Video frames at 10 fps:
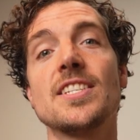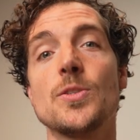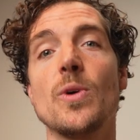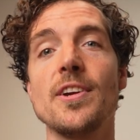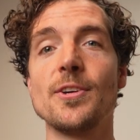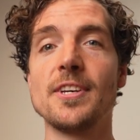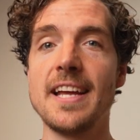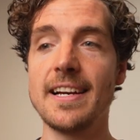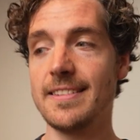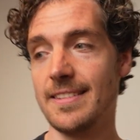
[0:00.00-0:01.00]
This is where you
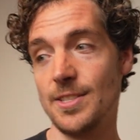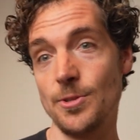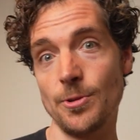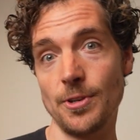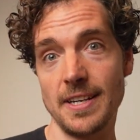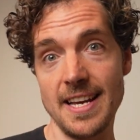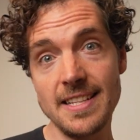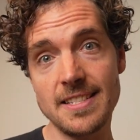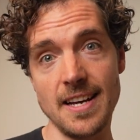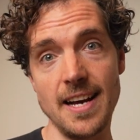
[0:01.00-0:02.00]
connect your
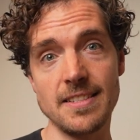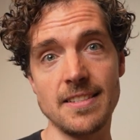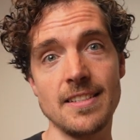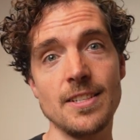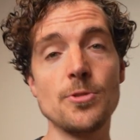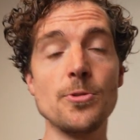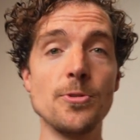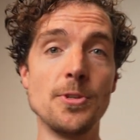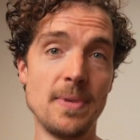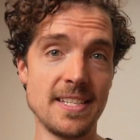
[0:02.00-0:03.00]
insights
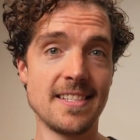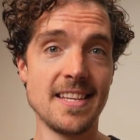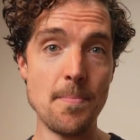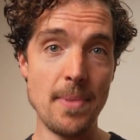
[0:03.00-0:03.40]
to the business